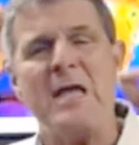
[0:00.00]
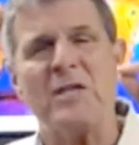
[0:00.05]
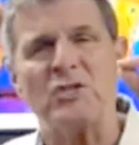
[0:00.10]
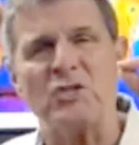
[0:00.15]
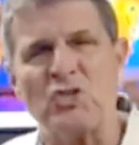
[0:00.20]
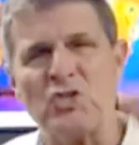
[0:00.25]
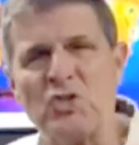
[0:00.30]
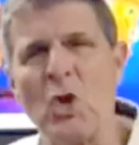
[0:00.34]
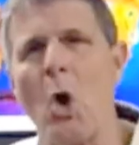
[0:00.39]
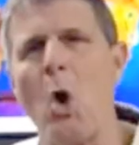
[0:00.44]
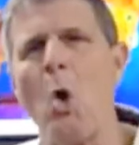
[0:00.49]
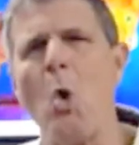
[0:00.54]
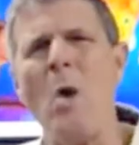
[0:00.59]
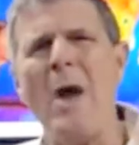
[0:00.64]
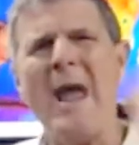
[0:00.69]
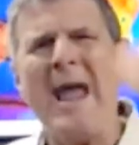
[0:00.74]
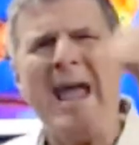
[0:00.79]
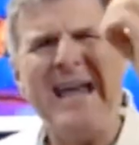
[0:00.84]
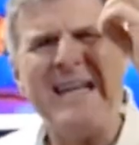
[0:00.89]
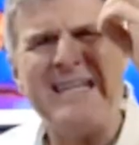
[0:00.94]
is
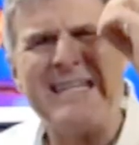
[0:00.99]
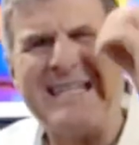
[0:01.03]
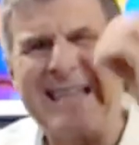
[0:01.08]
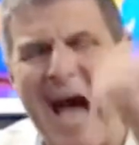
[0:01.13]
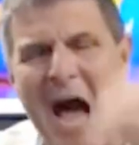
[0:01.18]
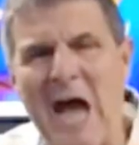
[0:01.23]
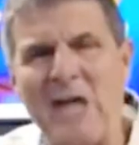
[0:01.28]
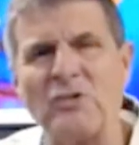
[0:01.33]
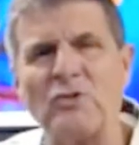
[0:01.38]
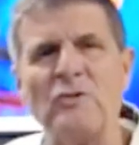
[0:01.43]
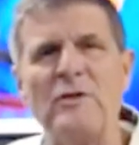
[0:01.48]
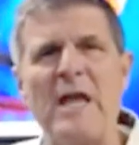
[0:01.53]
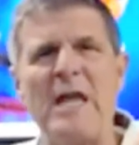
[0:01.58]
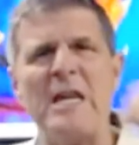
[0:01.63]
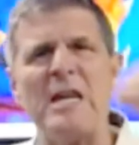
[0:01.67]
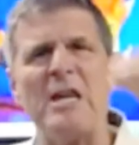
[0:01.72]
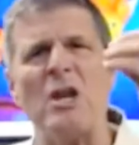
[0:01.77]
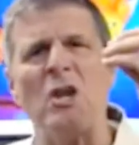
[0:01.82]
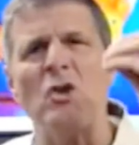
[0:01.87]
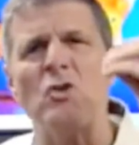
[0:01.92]
so
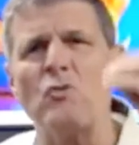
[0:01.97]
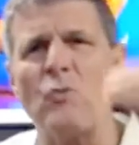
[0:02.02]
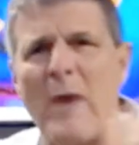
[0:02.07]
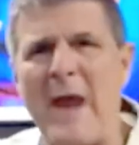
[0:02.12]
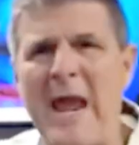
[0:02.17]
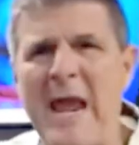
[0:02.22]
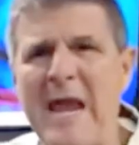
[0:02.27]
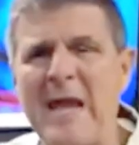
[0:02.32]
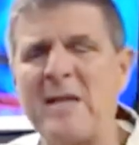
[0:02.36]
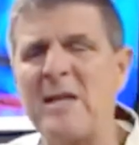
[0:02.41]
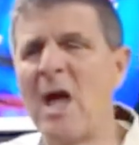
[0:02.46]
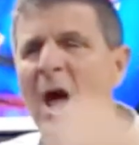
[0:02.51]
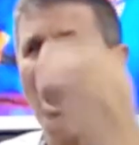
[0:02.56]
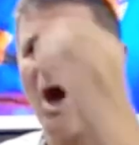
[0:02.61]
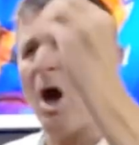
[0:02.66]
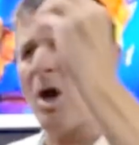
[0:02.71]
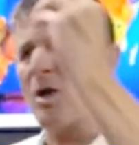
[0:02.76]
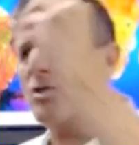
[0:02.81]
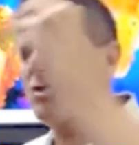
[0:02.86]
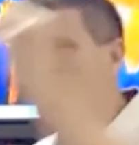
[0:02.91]
indoctrinated, ingrained
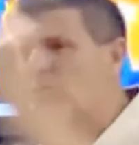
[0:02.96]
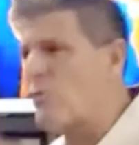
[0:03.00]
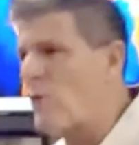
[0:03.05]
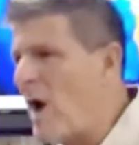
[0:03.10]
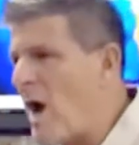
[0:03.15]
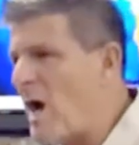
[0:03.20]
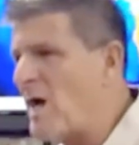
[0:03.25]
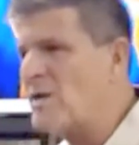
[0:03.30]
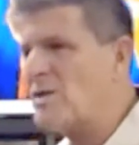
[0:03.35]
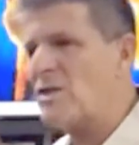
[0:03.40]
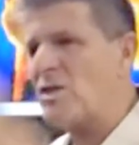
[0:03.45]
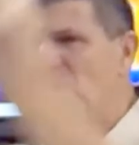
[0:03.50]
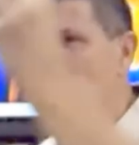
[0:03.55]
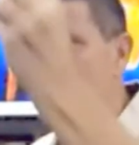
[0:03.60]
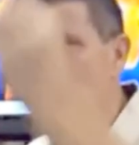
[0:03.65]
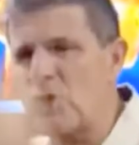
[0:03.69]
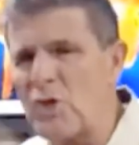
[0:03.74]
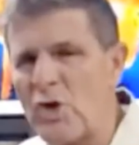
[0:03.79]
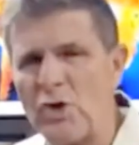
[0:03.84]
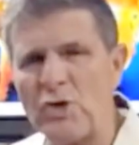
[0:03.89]
on drugs,
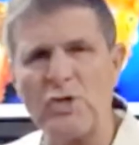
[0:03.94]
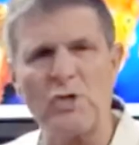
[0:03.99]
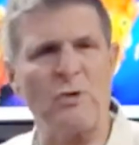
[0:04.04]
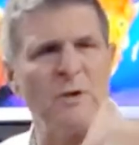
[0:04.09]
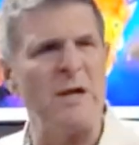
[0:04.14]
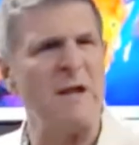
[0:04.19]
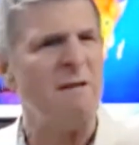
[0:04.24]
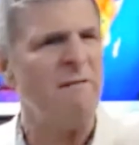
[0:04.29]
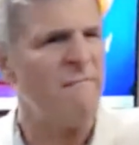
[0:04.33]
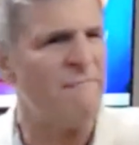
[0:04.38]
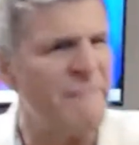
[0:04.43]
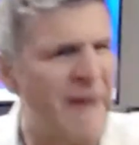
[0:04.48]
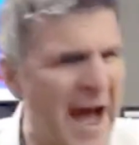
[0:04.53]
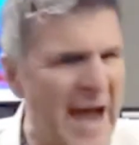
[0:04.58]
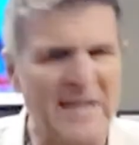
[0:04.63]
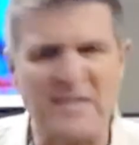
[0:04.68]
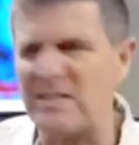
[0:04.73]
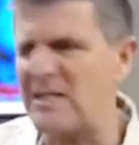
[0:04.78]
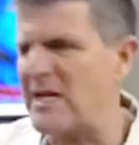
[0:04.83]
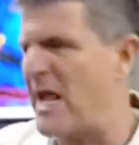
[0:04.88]
surgery,
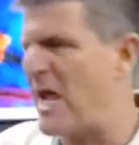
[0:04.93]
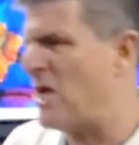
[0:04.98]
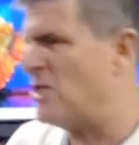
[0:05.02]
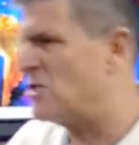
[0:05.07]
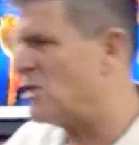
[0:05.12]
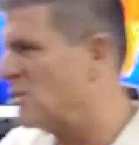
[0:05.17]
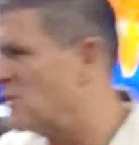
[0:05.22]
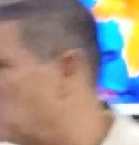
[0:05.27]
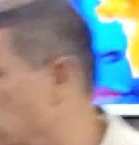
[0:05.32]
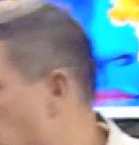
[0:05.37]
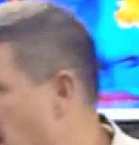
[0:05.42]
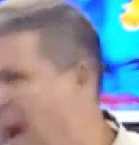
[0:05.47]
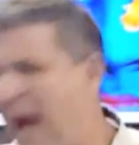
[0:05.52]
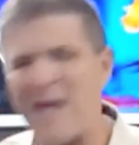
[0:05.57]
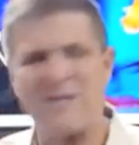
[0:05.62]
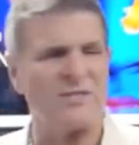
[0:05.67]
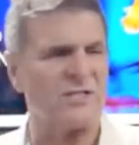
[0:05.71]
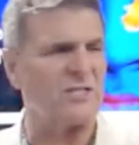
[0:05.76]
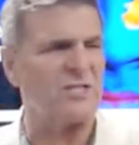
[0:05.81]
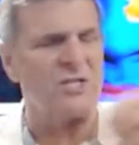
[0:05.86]
vaccinations,
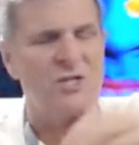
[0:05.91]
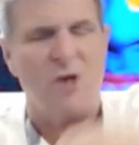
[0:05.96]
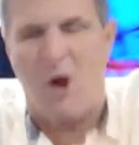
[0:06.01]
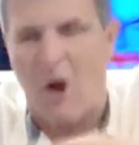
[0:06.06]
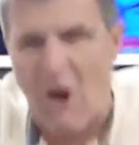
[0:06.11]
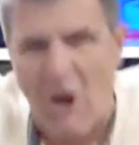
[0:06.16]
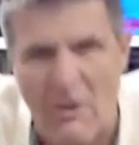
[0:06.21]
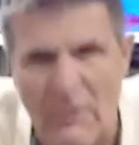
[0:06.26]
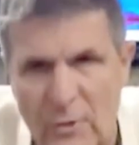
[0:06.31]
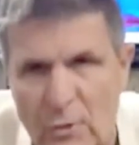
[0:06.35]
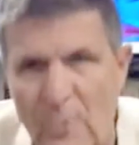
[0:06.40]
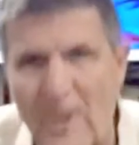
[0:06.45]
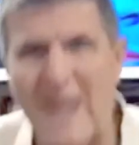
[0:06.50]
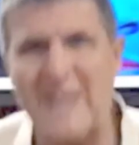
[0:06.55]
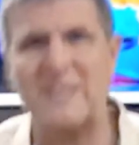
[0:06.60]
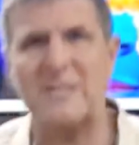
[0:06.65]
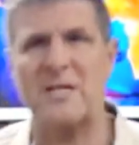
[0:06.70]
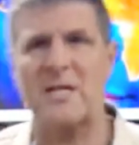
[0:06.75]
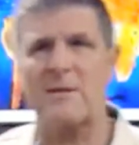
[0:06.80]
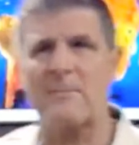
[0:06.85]
masks, and all the
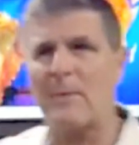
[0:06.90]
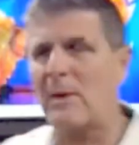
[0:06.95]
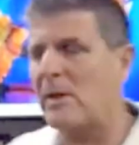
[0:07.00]
rest of the